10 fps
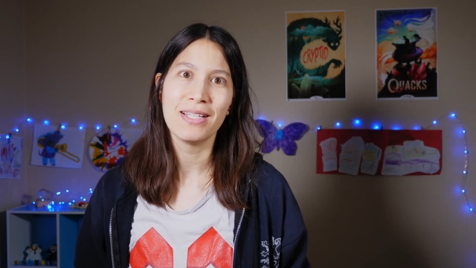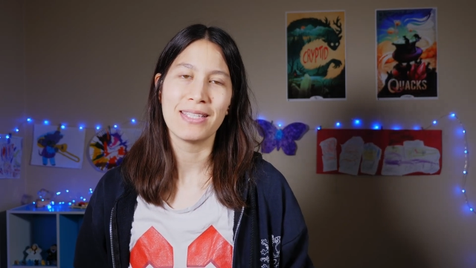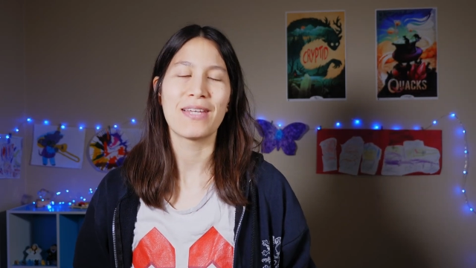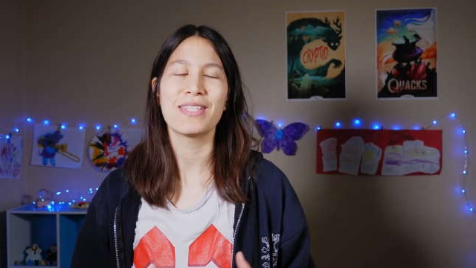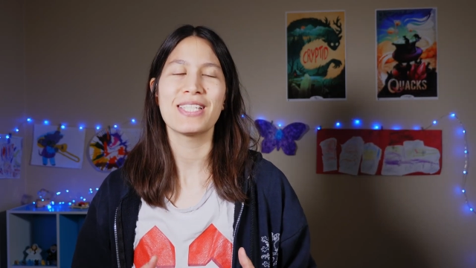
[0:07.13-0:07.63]

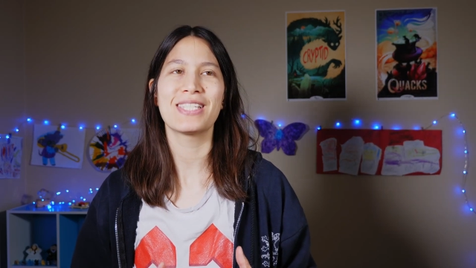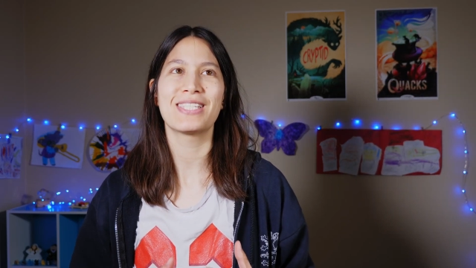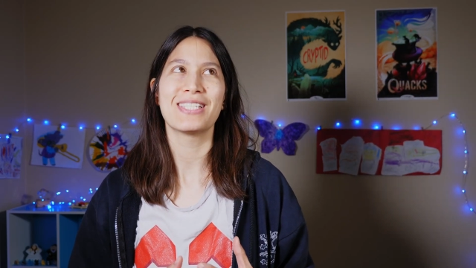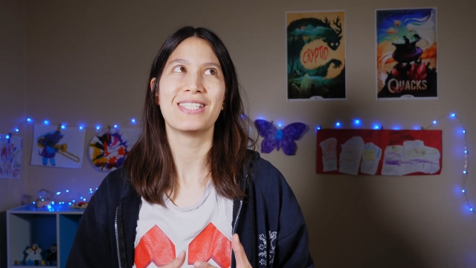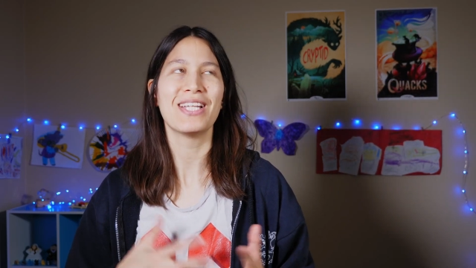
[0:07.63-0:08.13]
Now, this
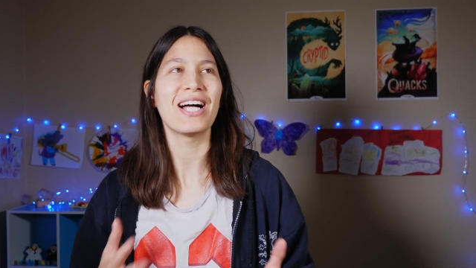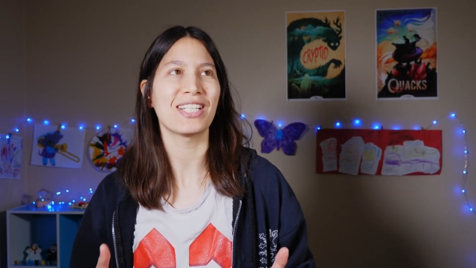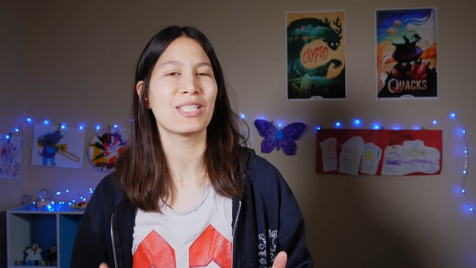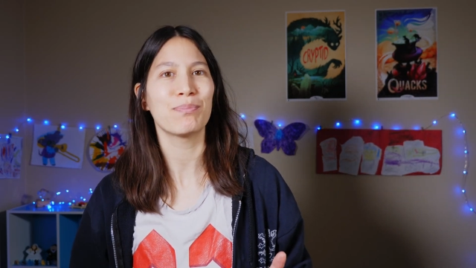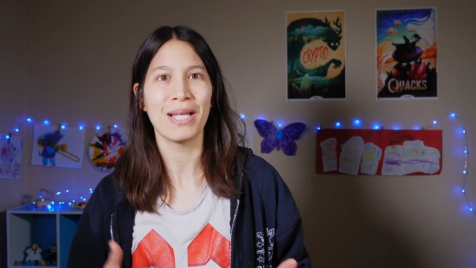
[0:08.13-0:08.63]
is not
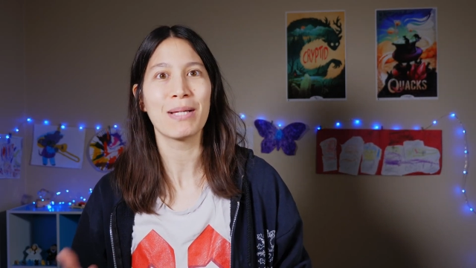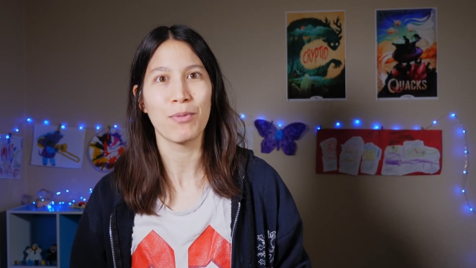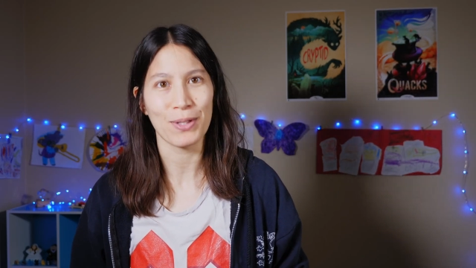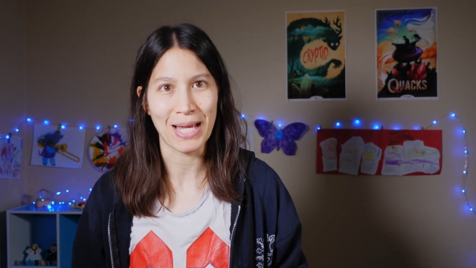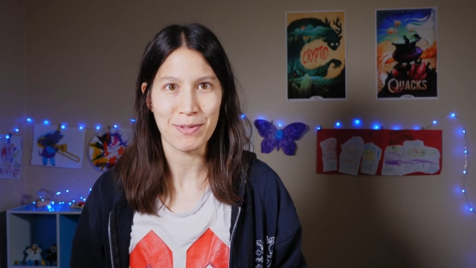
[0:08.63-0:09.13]
just playing
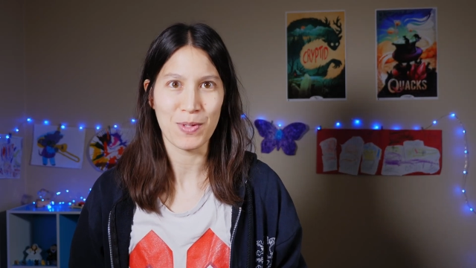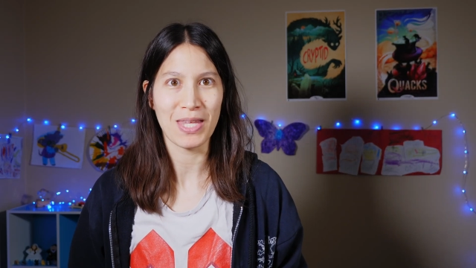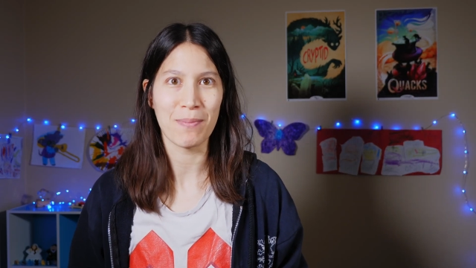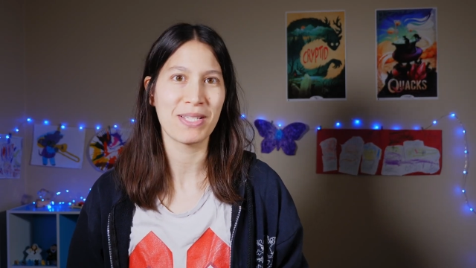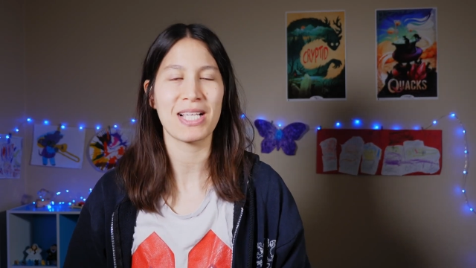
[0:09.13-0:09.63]
board games with
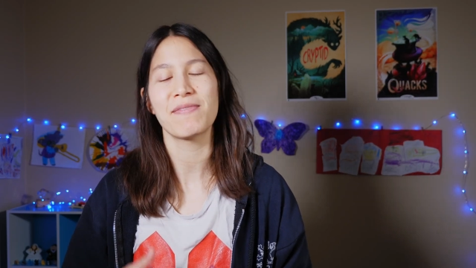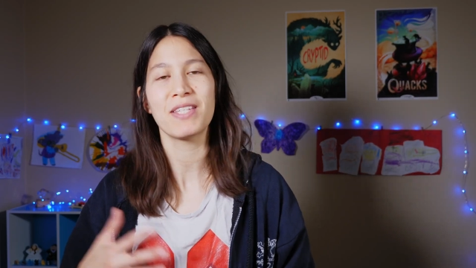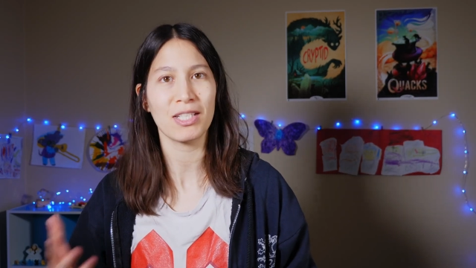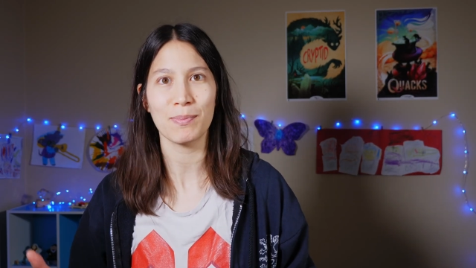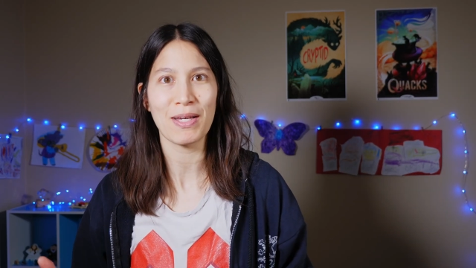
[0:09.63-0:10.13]
them, because I've
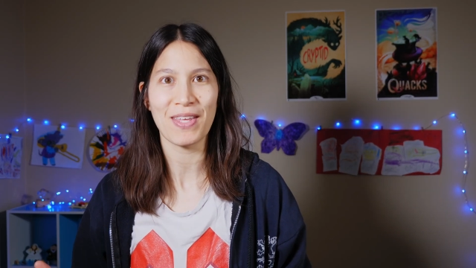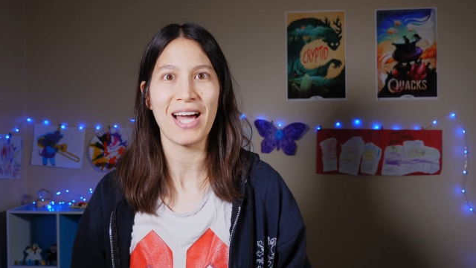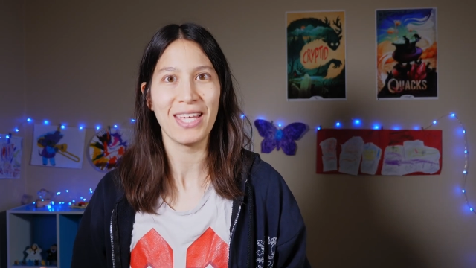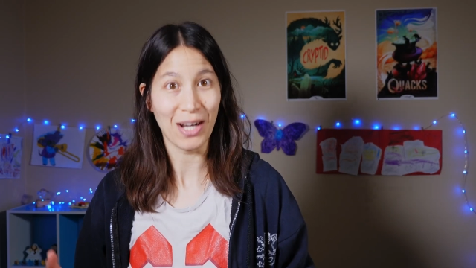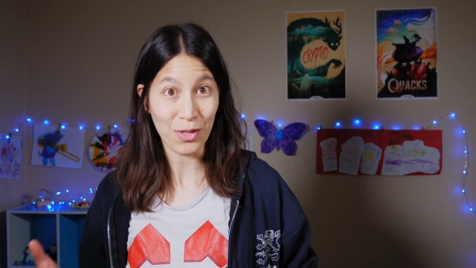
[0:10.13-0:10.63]
talked about
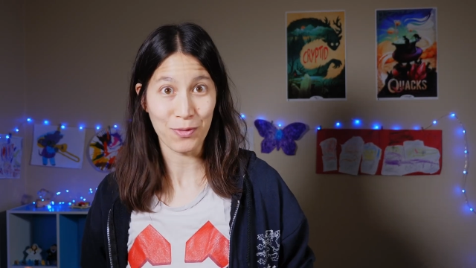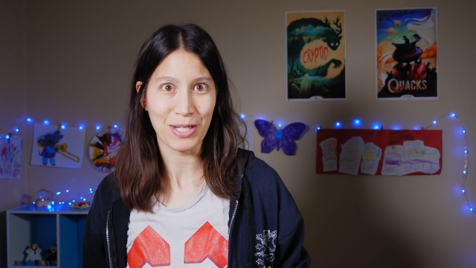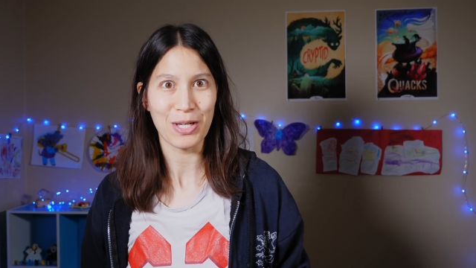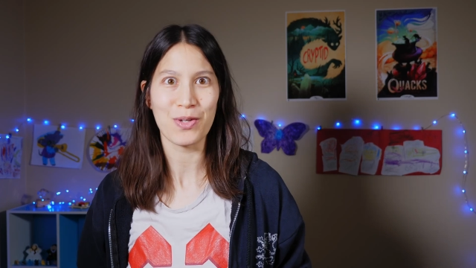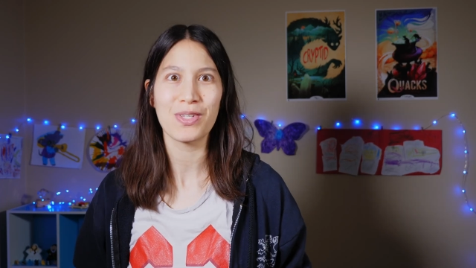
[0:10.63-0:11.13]
that in other
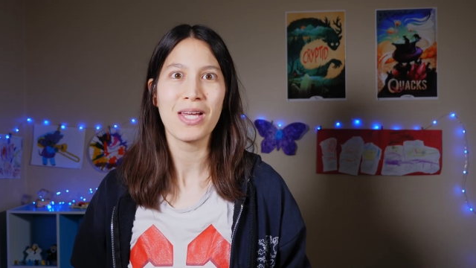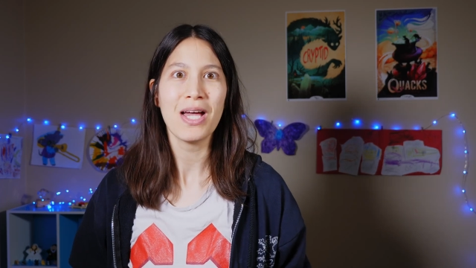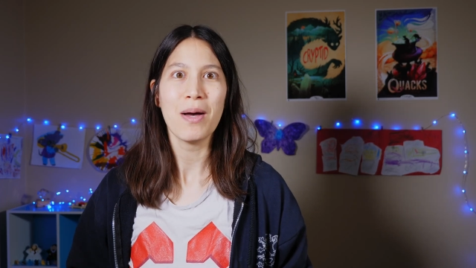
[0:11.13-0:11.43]
videos,